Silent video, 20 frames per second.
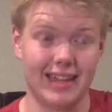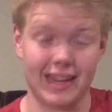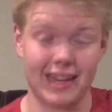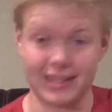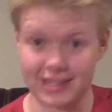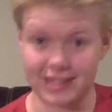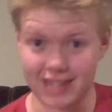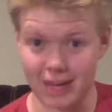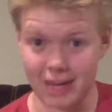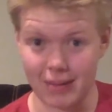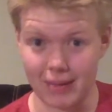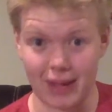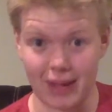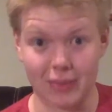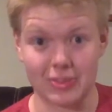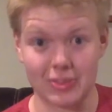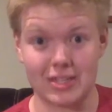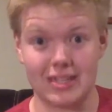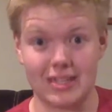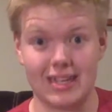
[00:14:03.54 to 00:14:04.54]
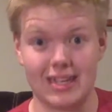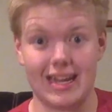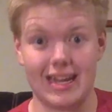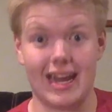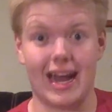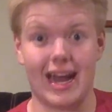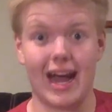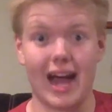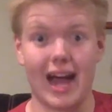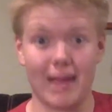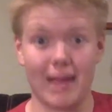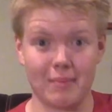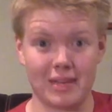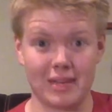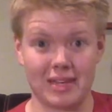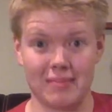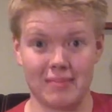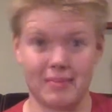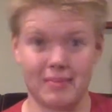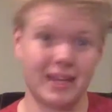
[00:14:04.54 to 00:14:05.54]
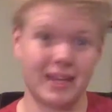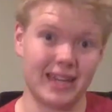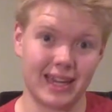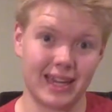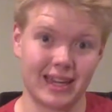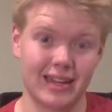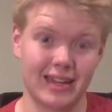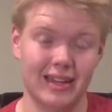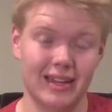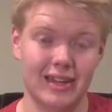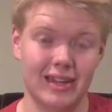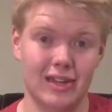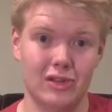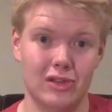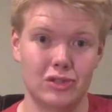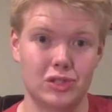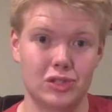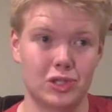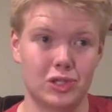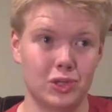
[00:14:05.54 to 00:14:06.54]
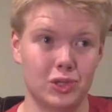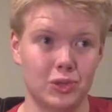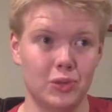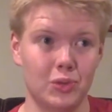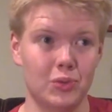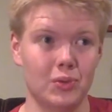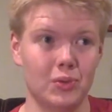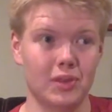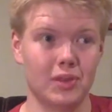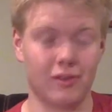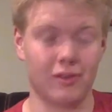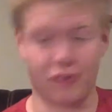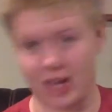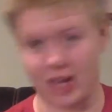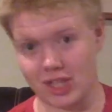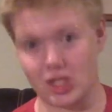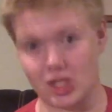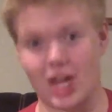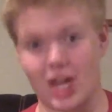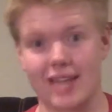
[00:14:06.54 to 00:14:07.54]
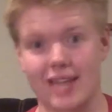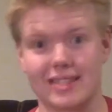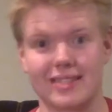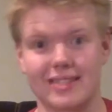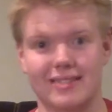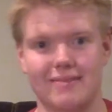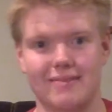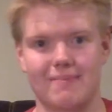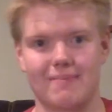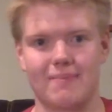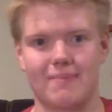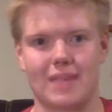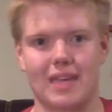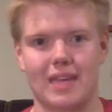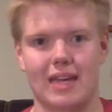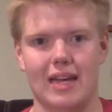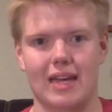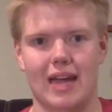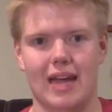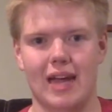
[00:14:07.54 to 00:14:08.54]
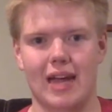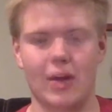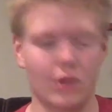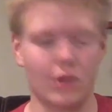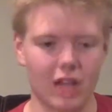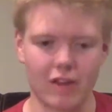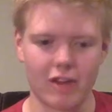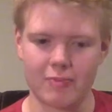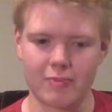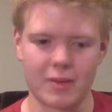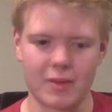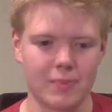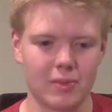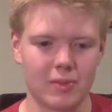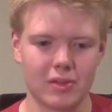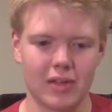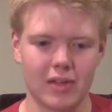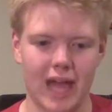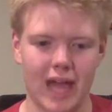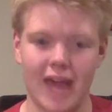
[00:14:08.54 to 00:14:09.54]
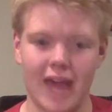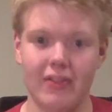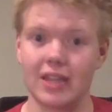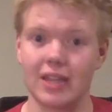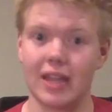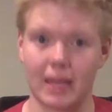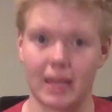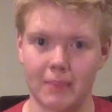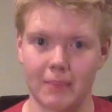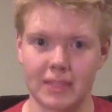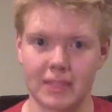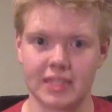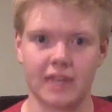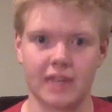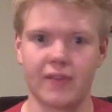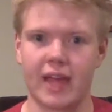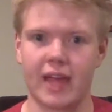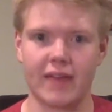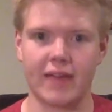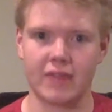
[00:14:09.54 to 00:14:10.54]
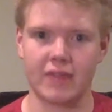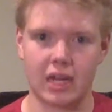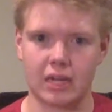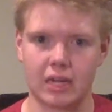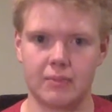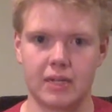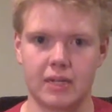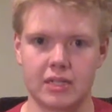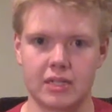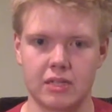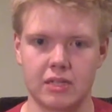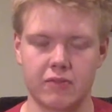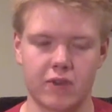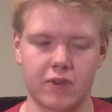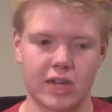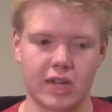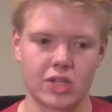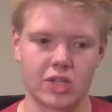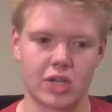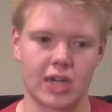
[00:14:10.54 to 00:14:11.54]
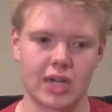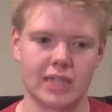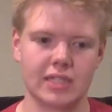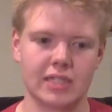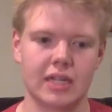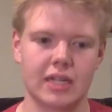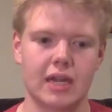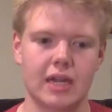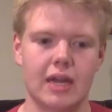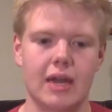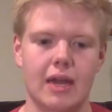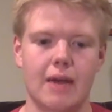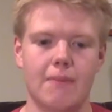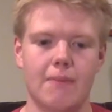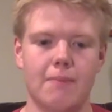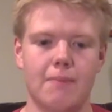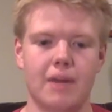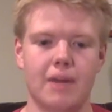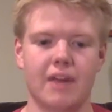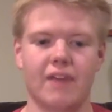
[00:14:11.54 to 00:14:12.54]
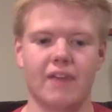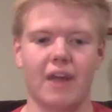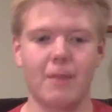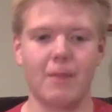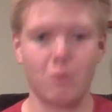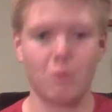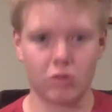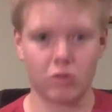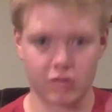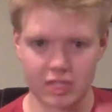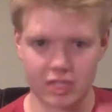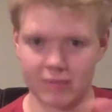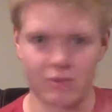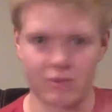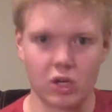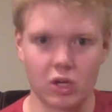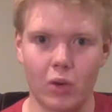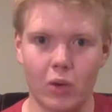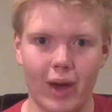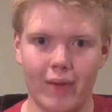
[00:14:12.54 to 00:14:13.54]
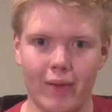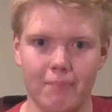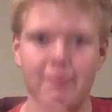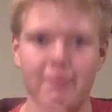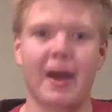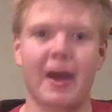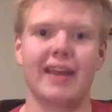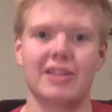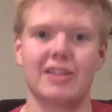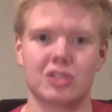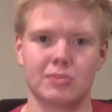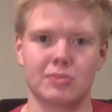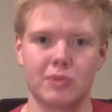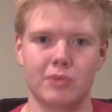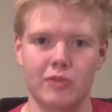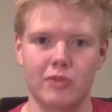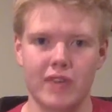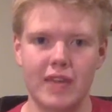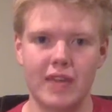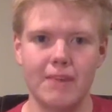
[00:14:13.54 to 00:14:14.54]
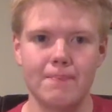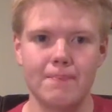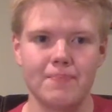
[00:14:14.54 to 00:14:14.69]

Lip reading: has come out. I'm committing to the franchise. I know a lot of people haven't, like myself, I have not committed to the franchise. But if I were to go out and buy this movie,